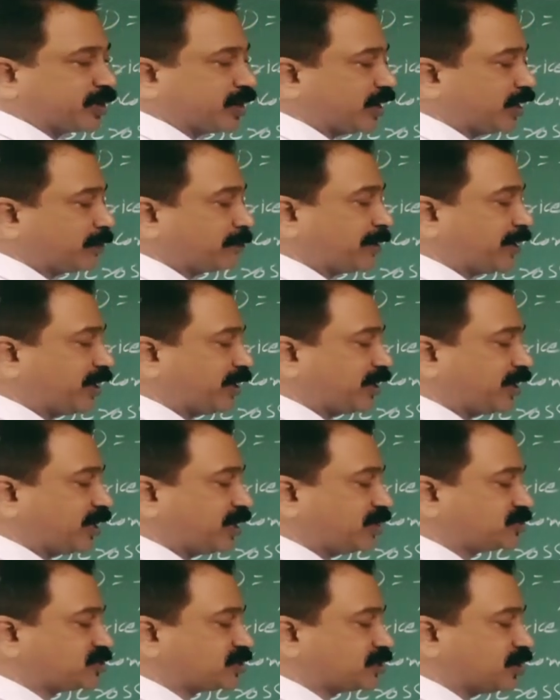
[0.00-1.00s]
It may
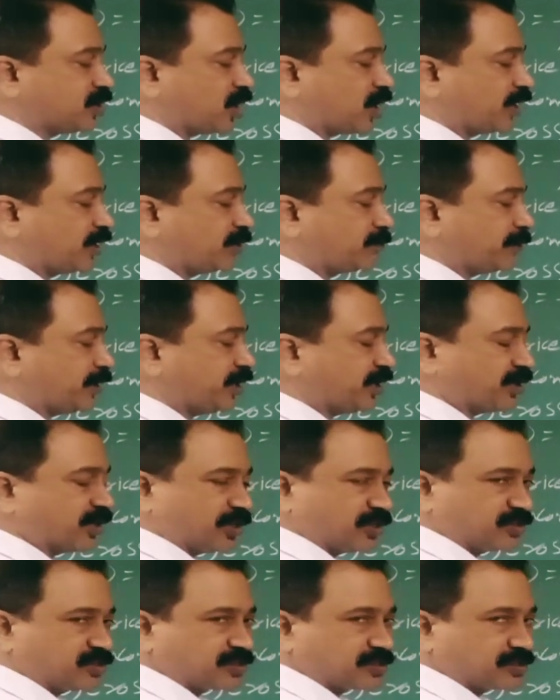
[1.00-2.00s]
increase or it may
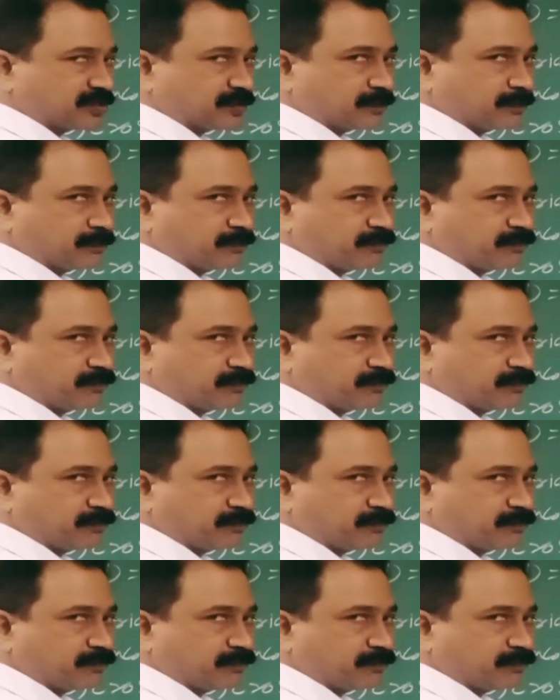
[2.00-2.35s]
decrease.